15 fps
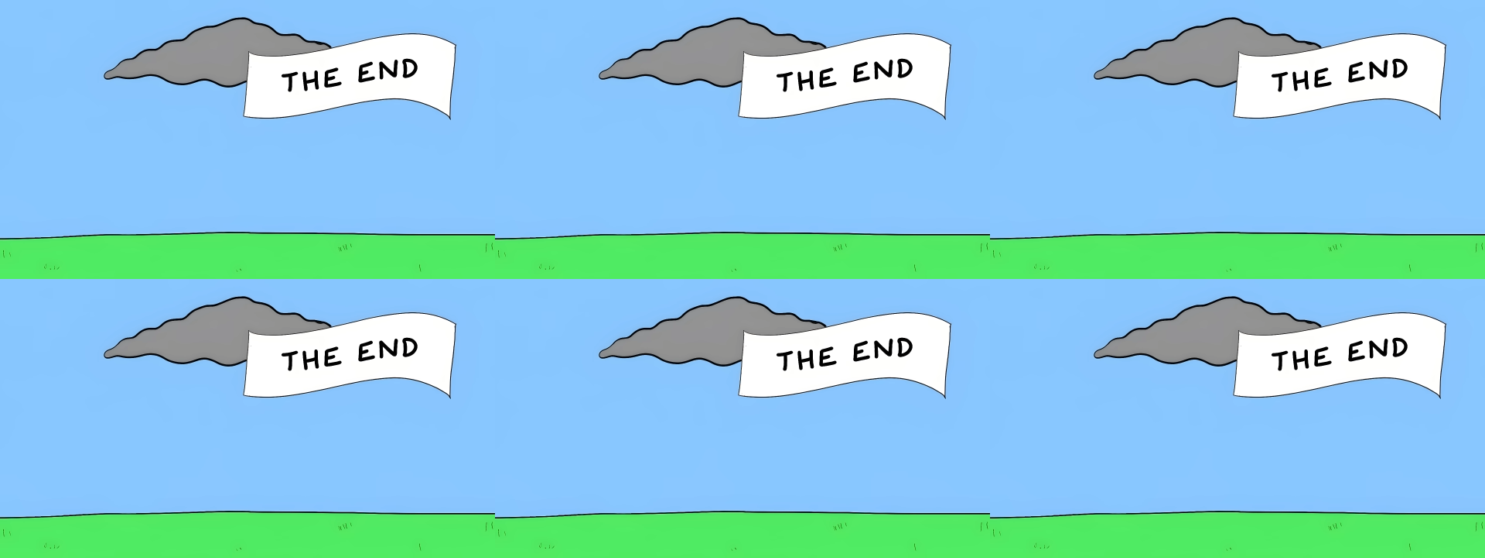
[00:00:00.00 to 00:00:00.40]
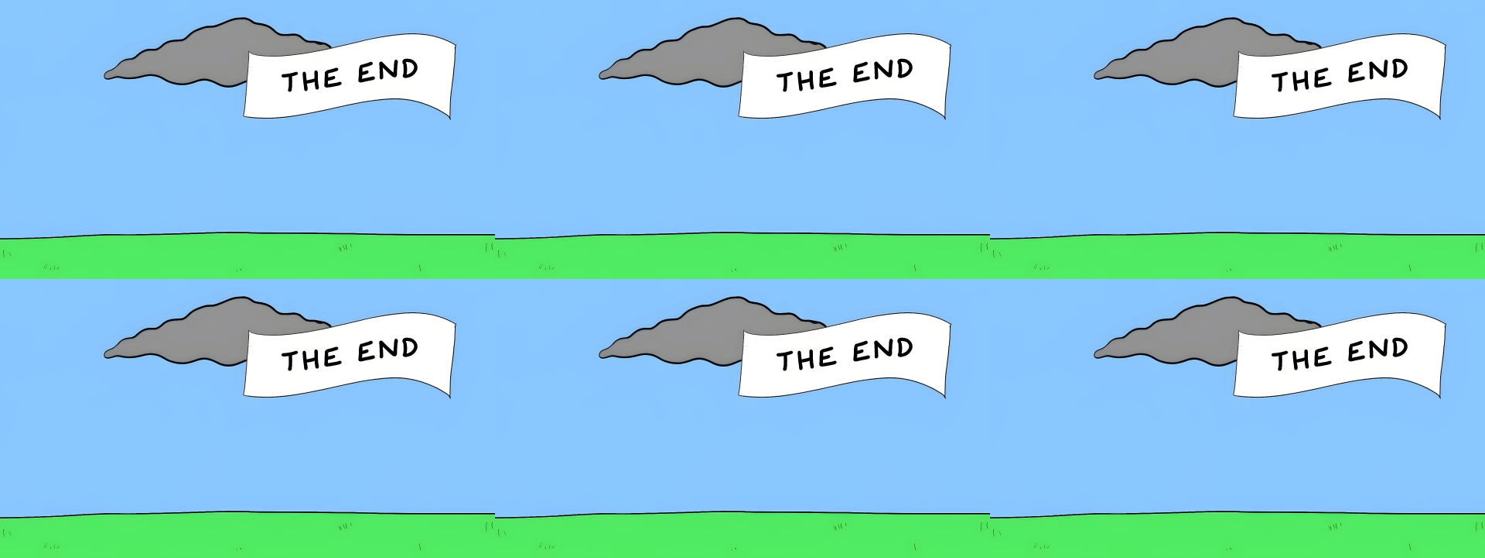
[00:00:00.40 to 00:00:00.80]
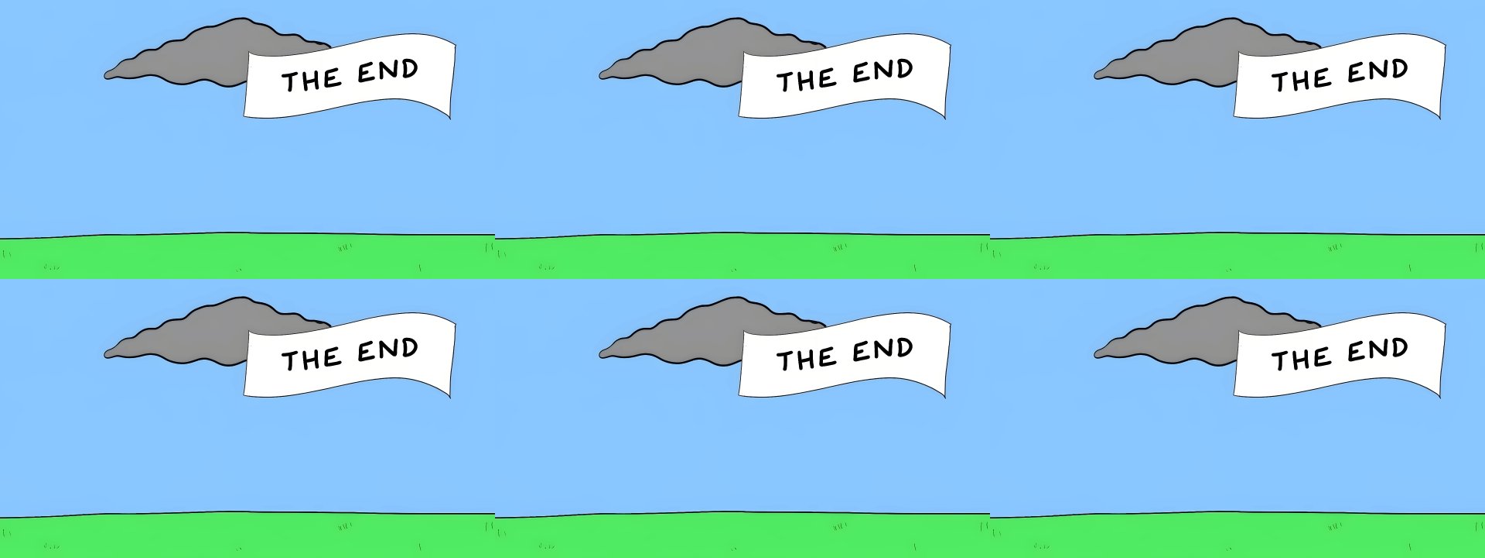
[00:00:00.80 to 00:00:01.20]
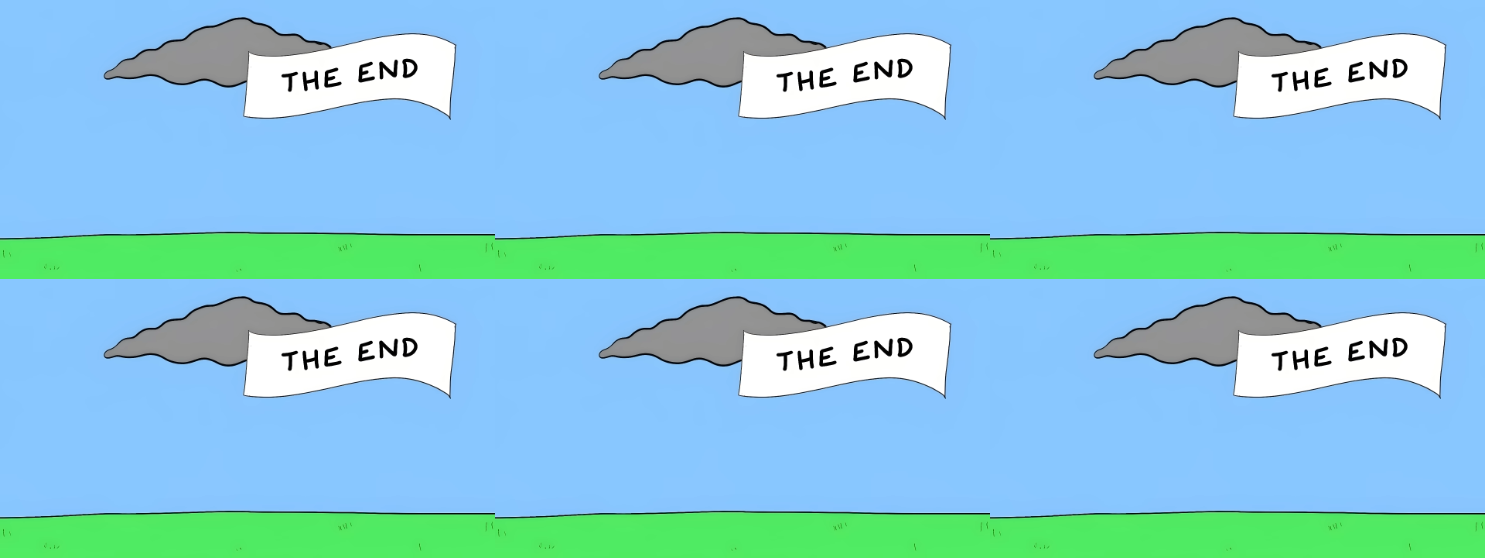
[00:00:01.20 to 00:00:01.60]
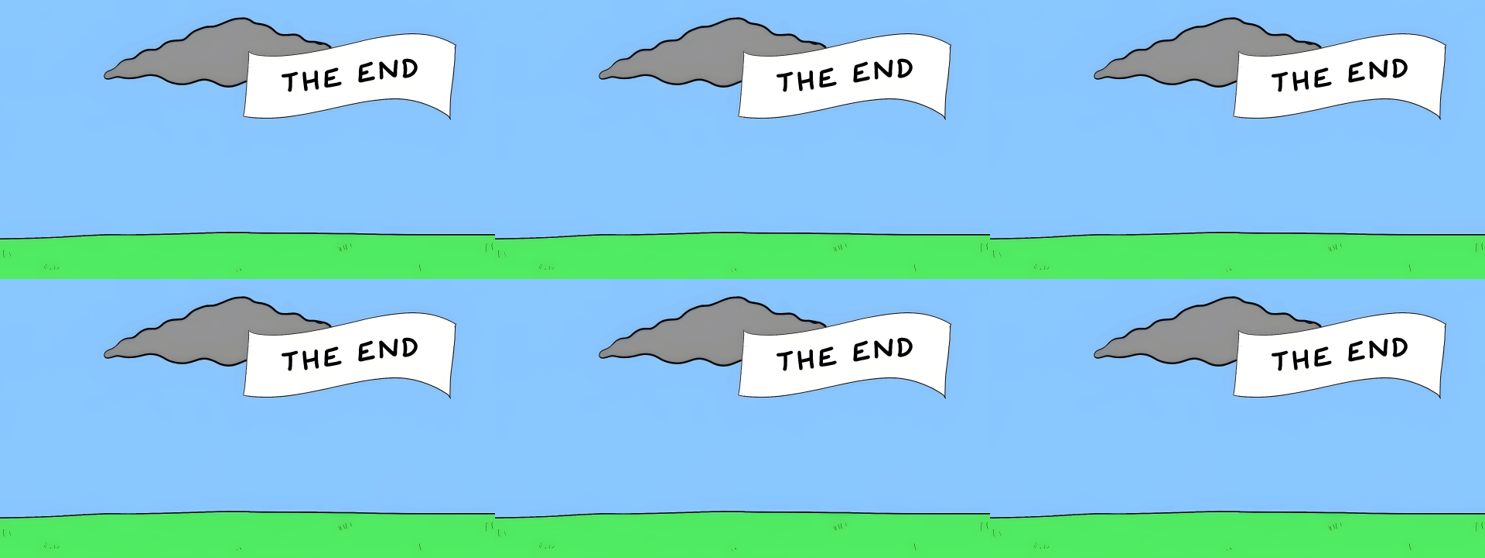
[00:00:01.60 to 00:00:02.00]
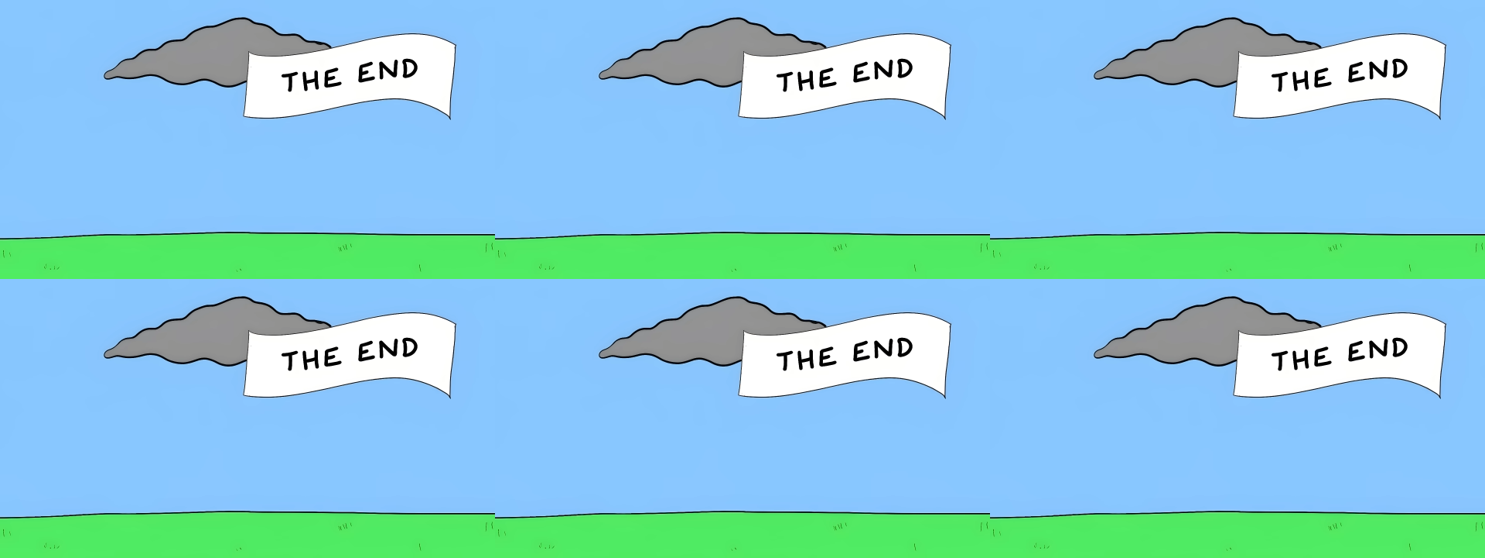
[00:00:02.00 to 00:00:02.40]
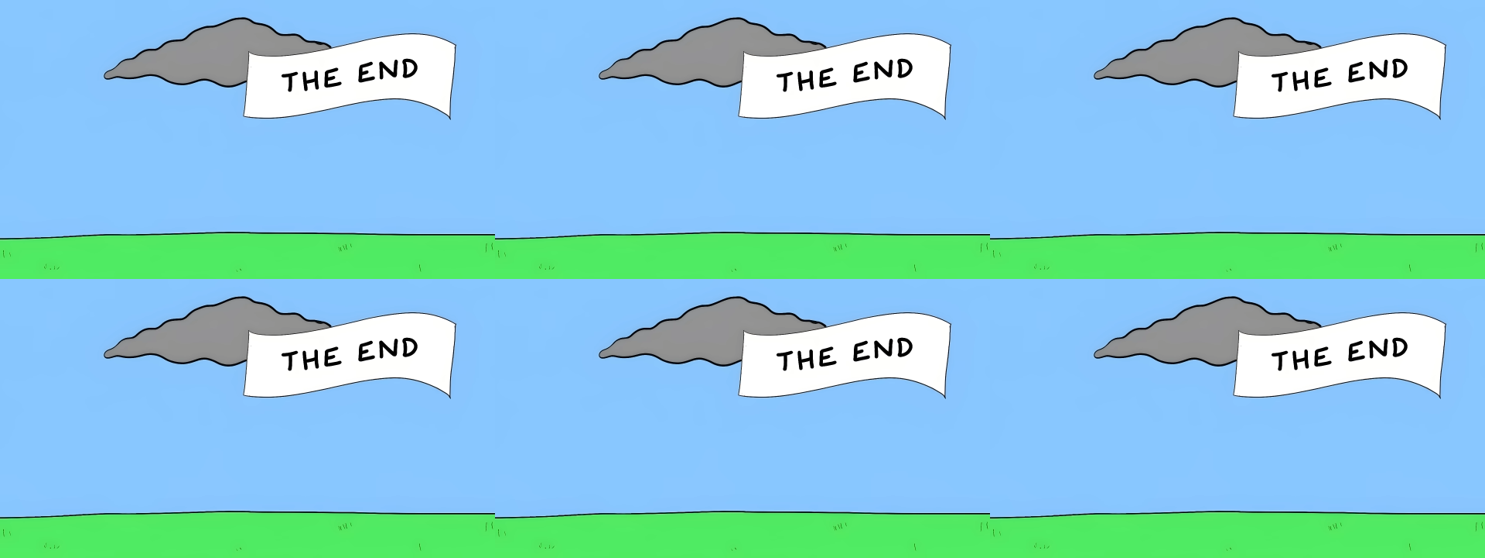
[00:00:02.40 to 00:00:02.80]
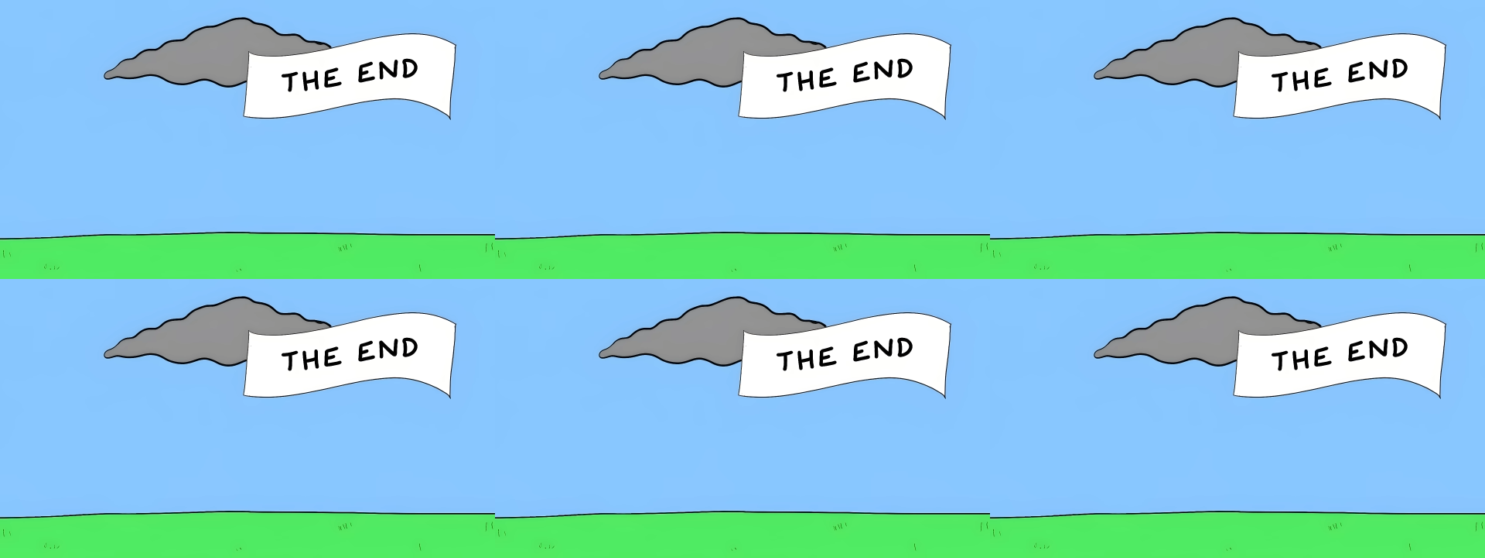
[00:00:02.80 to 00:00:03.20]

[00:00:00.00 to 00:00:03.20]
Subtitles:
Nobody's mouth can be seen.